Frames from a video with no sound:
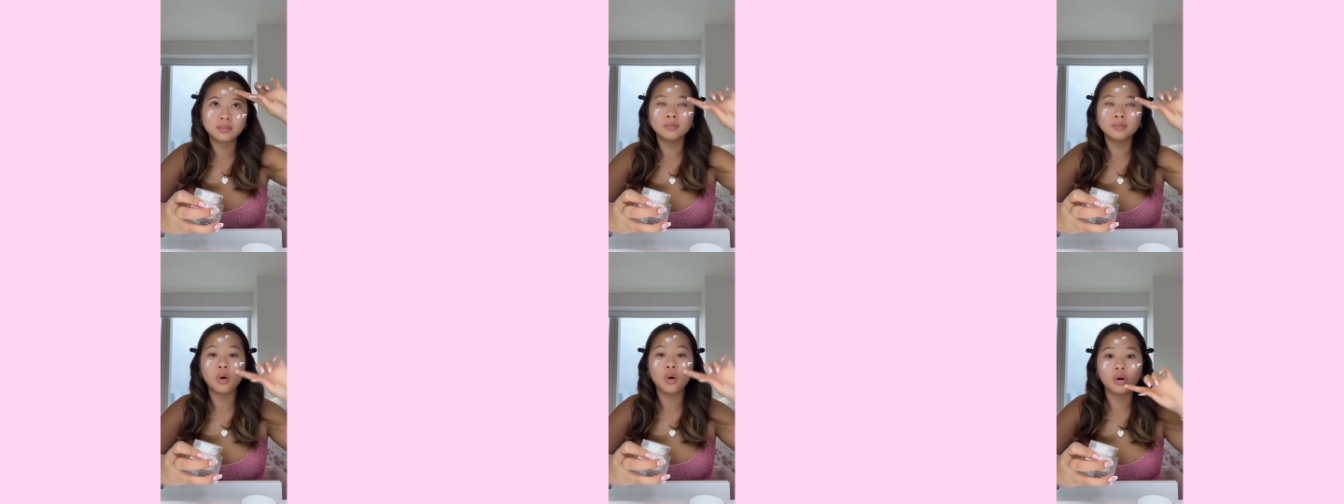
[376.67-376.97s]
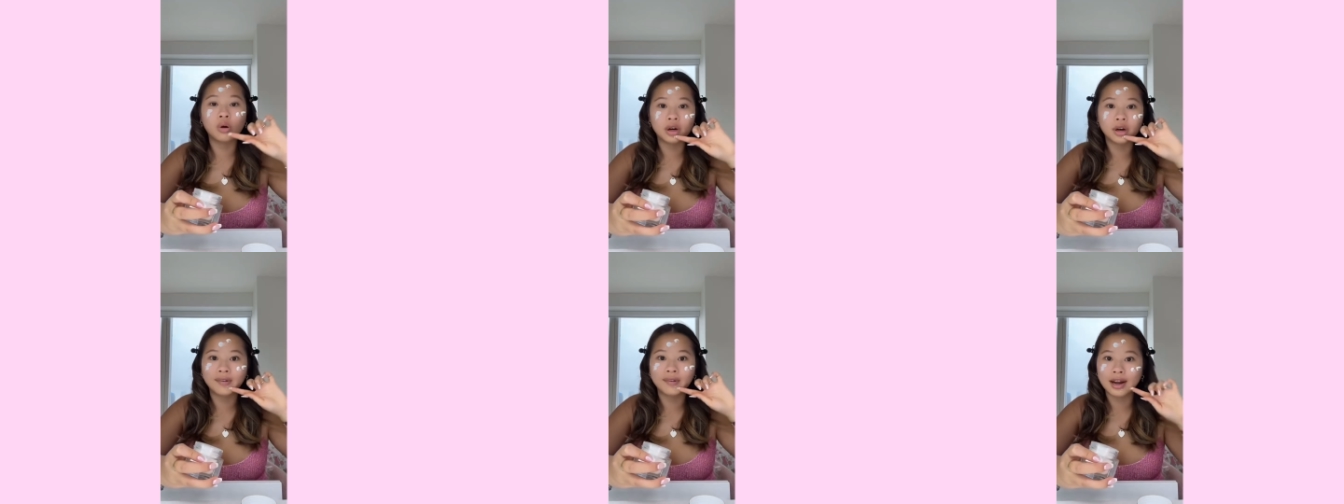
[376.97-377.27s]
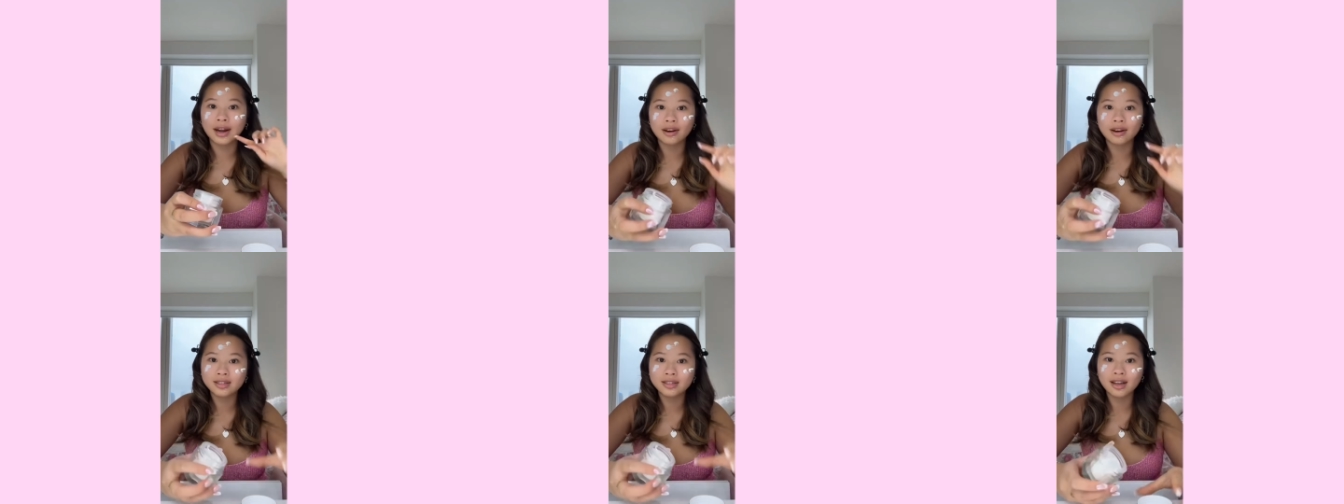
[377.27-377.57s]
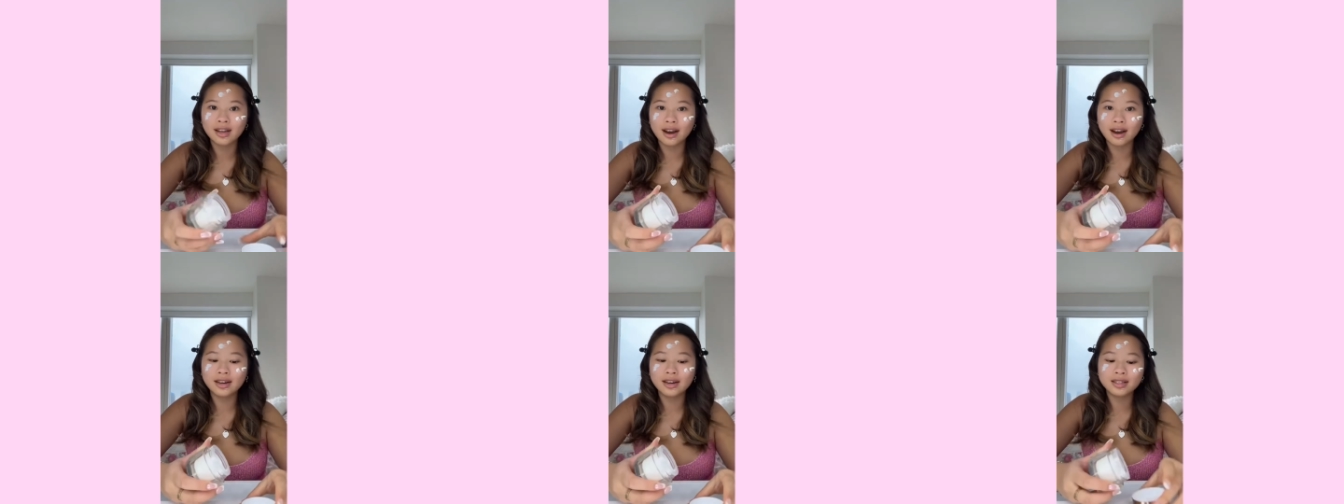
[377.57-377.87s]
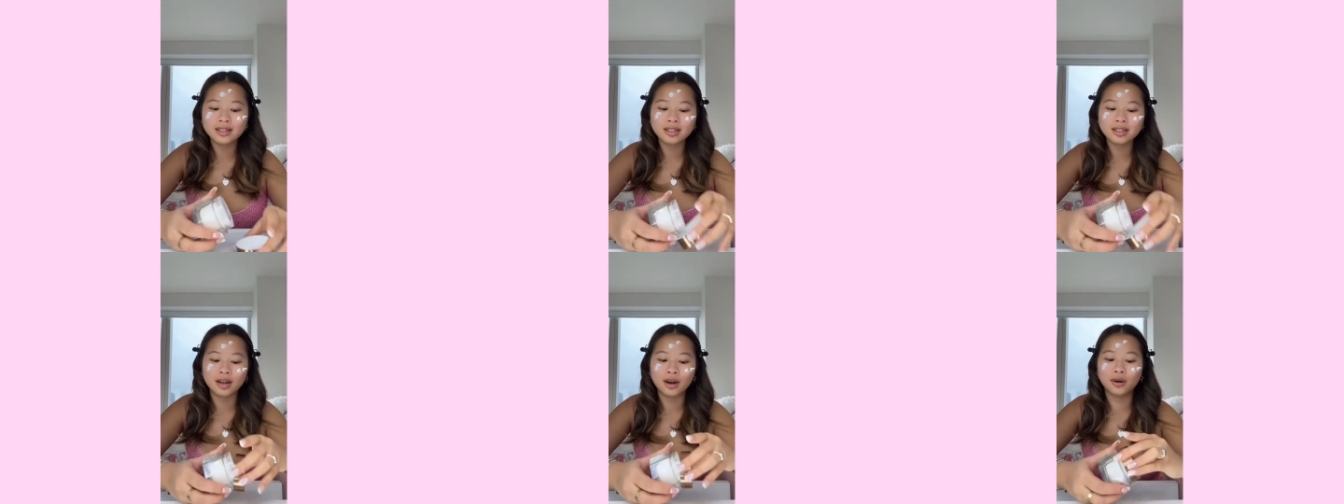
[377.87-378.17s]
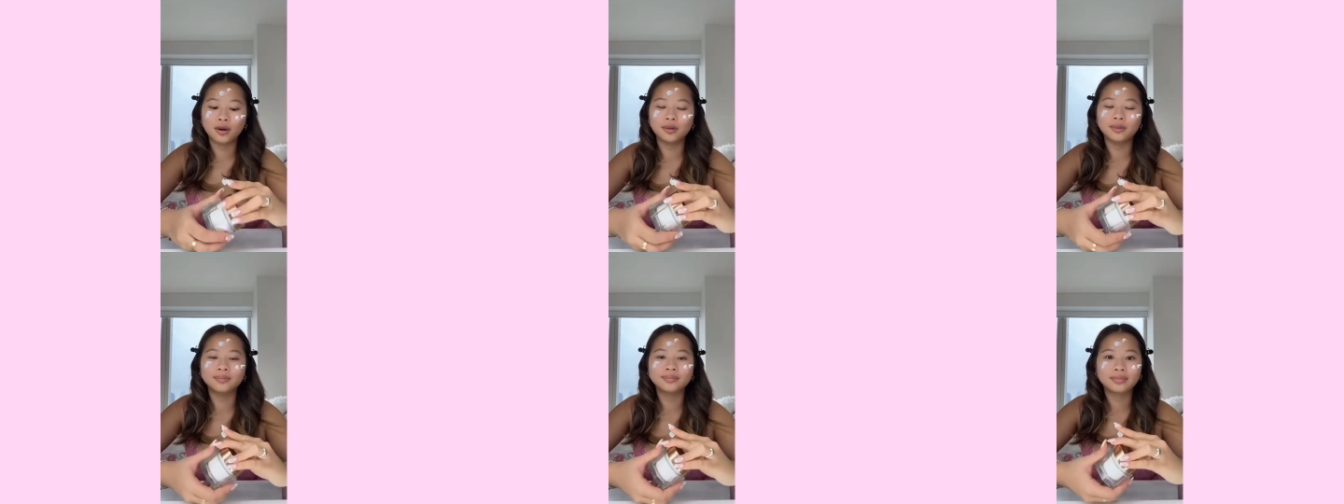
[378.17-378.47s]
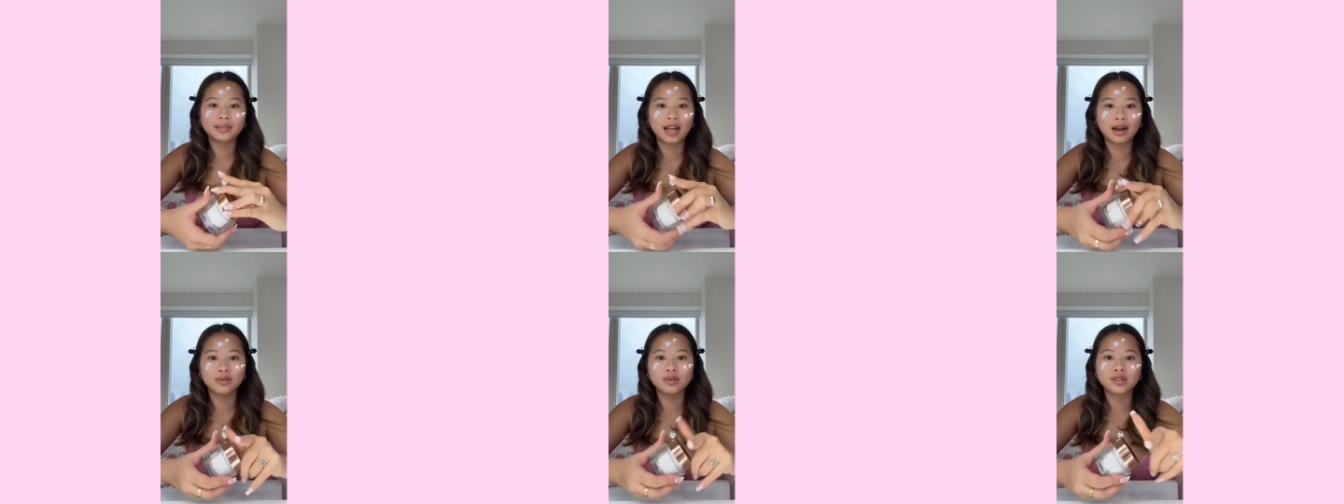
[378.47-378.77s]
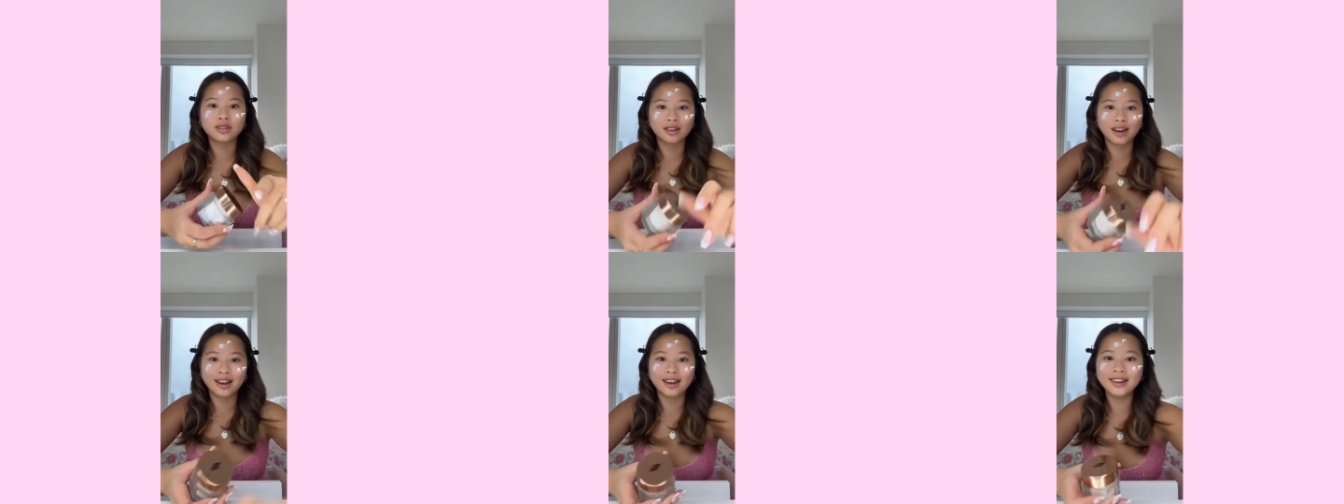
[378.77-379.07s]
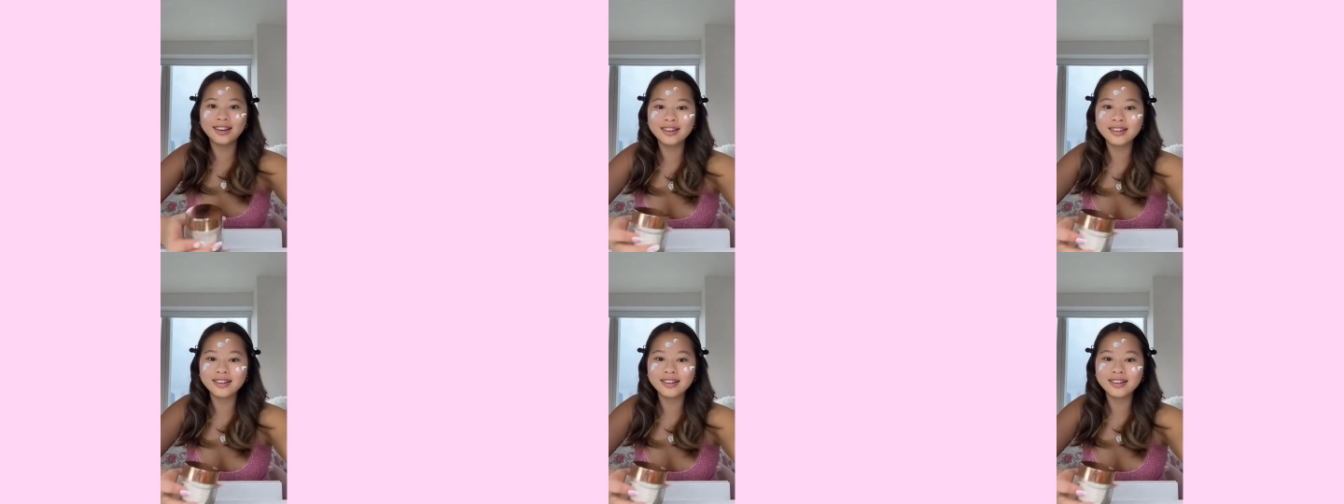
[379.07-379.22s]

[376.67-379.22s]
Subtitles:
pouring rain outside, so that was great.